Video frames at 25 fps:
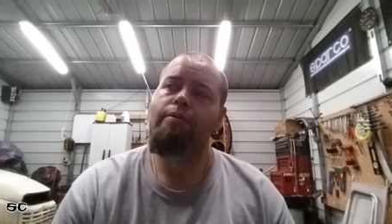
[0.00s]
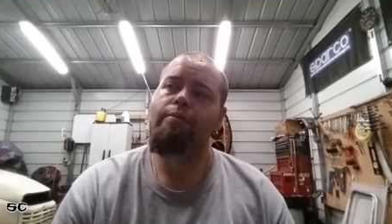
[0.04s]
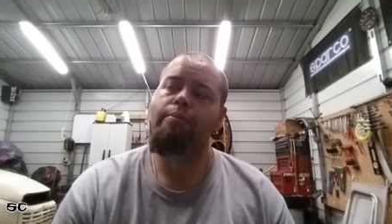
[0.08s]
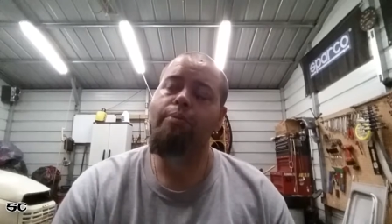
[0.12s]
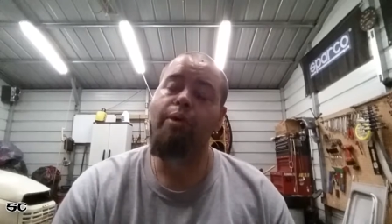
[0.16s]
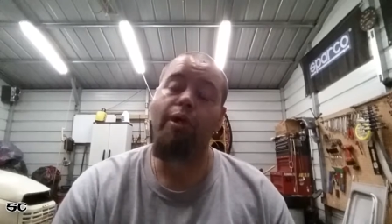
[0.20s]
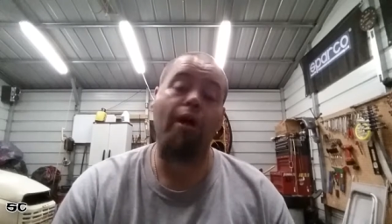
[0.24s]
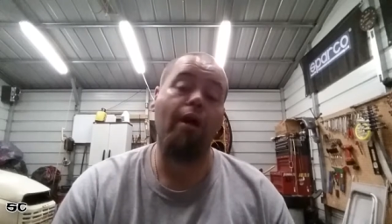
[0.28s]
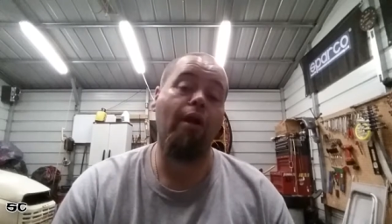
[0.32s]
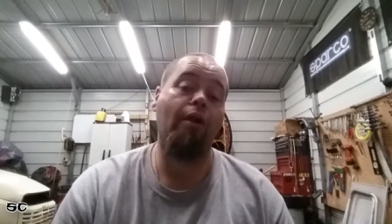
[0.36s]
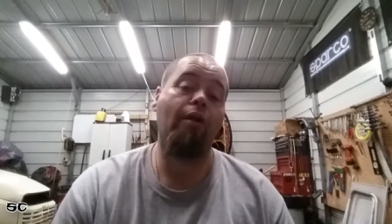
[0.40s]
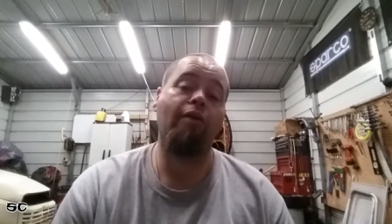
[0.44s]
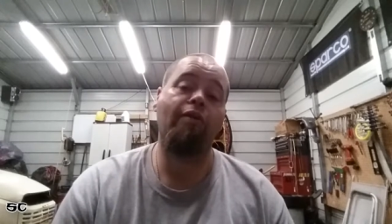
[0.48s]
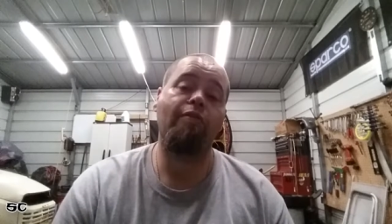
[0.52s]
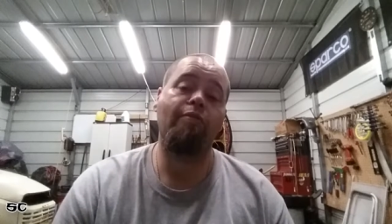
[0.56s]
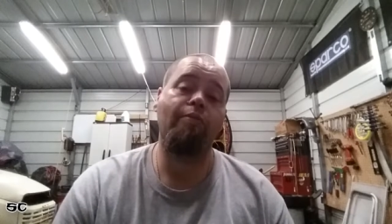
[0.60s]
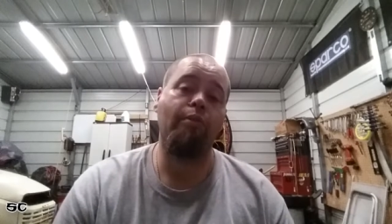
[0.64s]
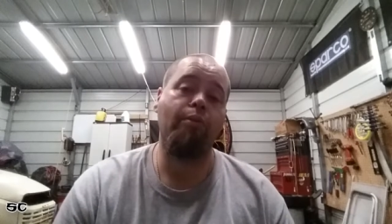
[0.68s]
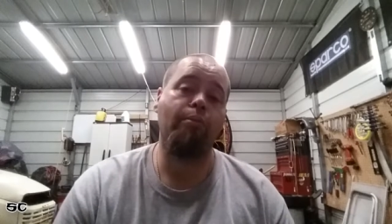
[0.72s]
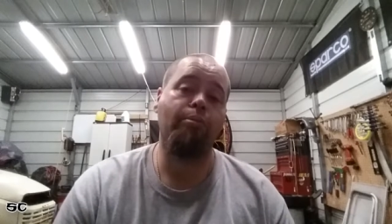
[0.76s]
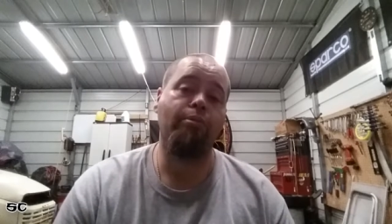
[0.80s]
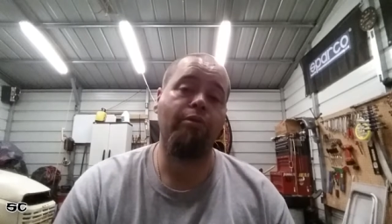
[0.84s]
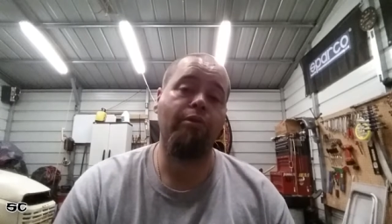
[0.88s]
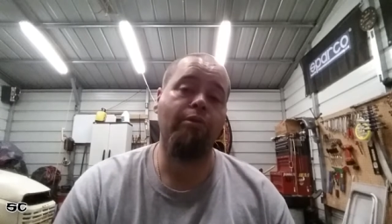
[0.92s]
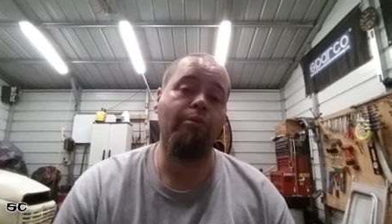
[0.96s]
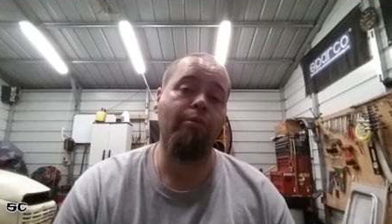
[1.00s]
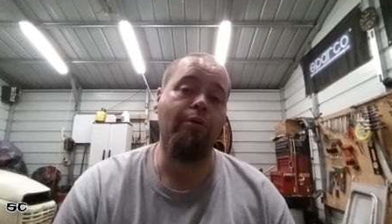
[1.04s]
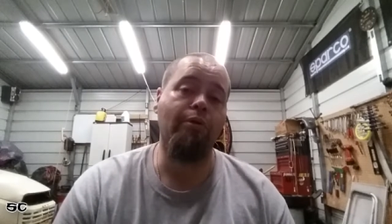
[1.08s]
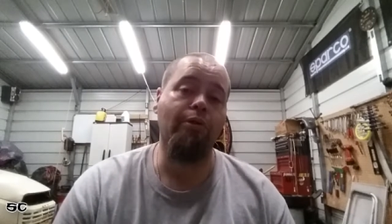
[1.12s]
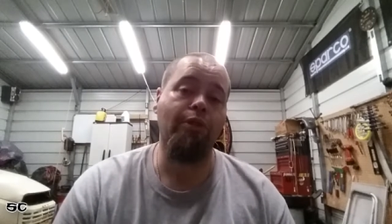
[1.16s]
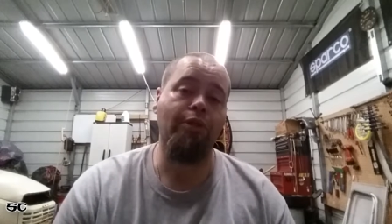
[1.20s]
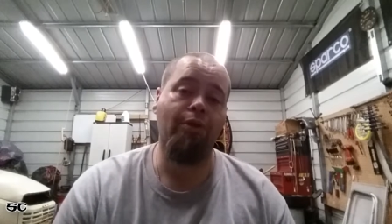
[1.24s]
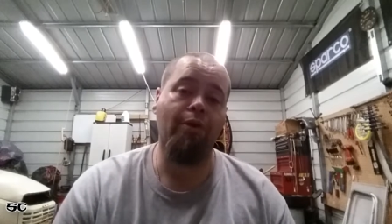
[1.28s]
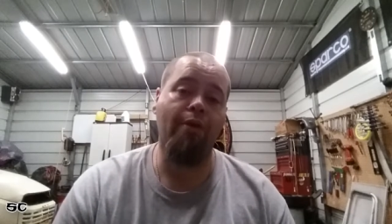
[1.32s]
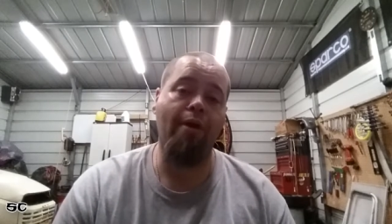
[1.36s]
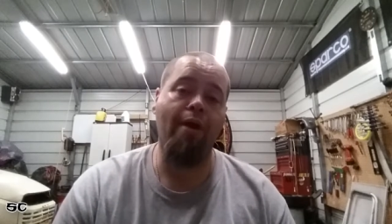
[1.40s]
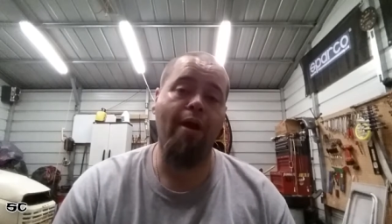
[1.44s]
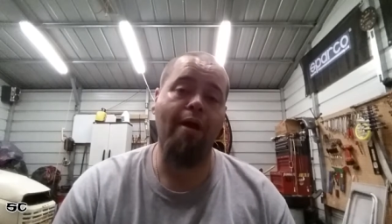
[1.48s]
But all of them are pretty
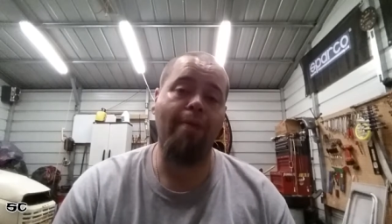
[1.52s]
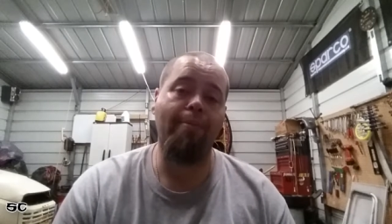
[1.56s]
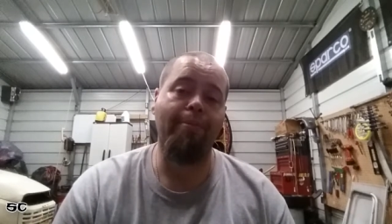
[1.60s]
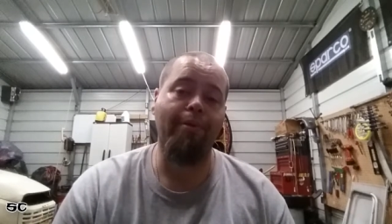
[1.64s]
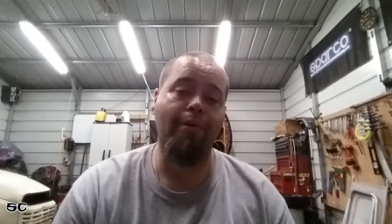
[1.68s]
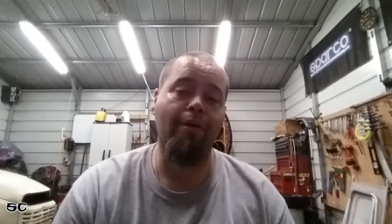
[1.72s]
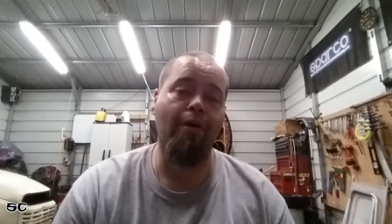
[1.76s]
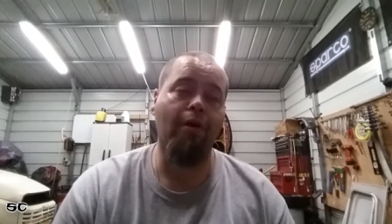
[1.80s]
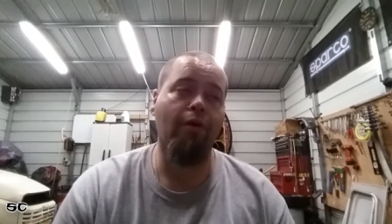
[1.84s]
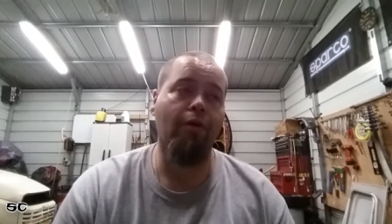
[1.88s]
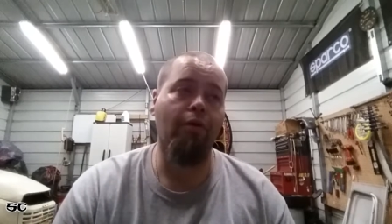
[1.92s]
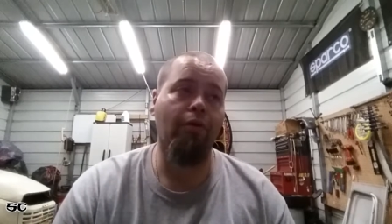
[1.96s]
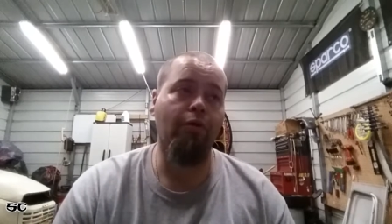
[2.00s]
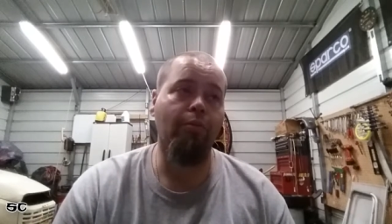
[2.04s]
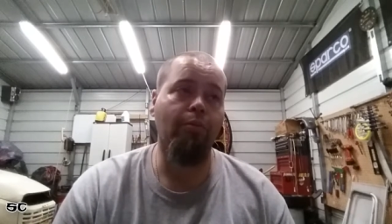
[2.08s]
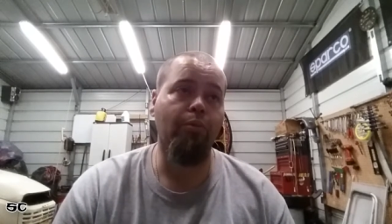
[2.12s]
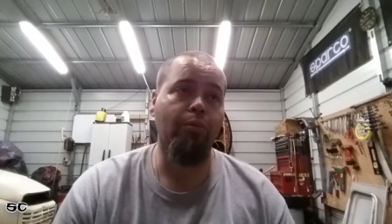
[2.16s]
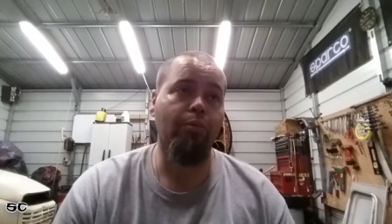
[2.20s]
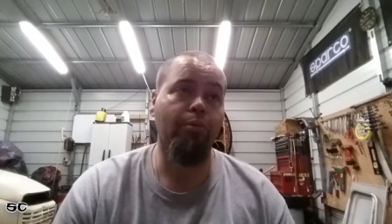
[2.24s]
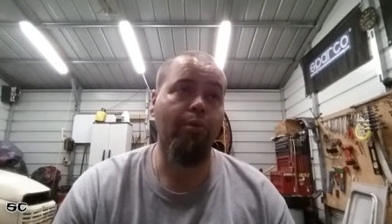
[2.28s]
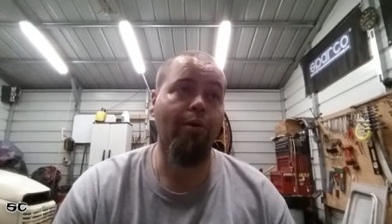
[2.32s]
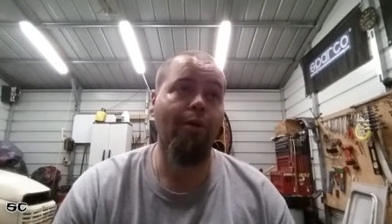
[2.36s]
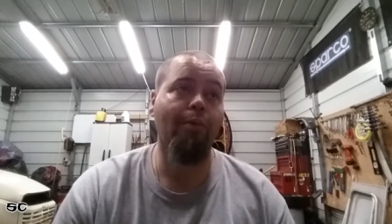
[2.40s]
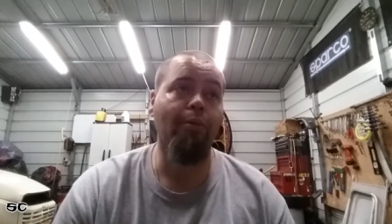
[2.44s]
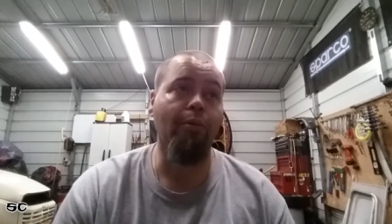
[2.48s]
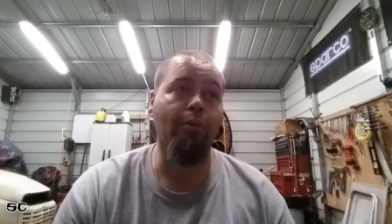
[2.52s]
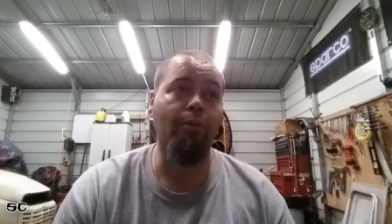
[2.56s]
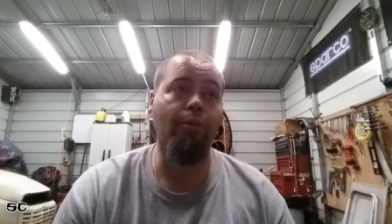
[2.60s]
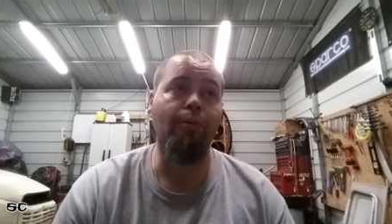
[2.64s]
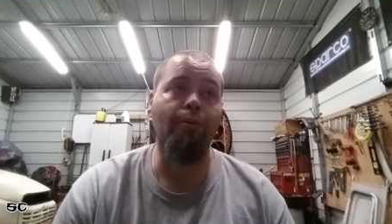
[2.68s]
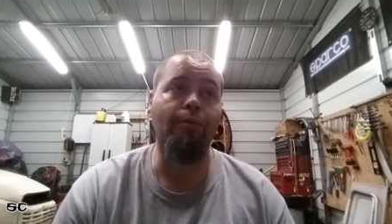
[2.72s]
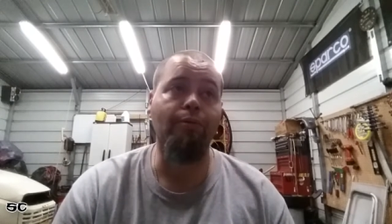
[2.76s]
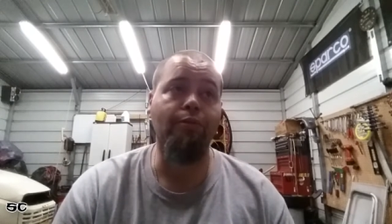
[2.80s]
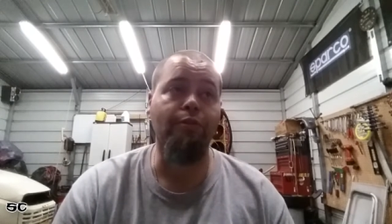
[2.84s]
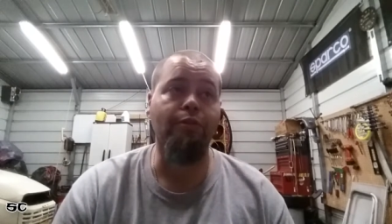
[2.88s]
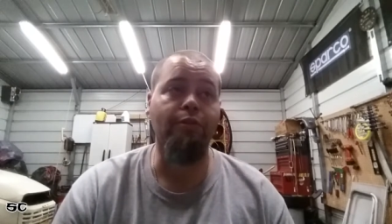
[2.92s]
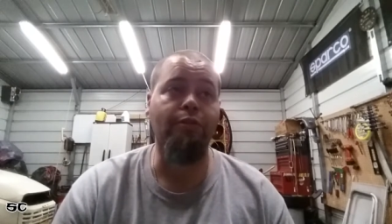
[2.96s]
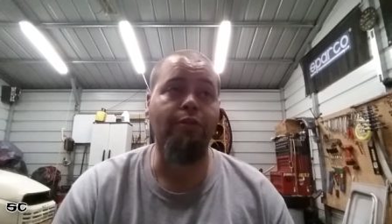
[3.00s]
much crap, and all of them are probably
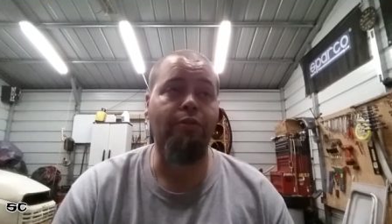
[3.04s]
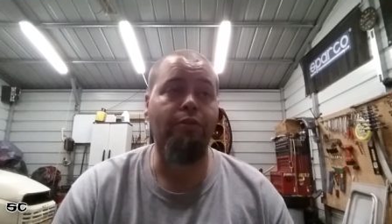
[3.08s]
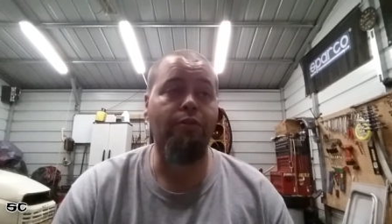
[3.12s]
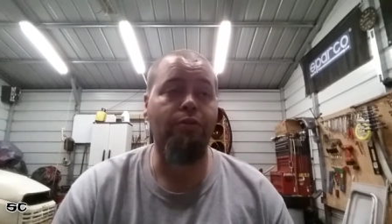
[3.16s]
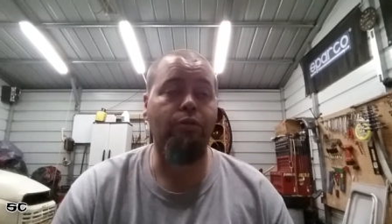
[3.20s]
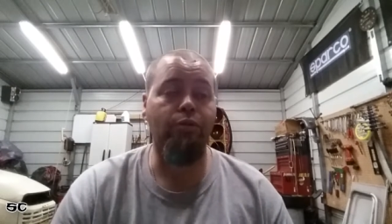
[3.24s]
going to the,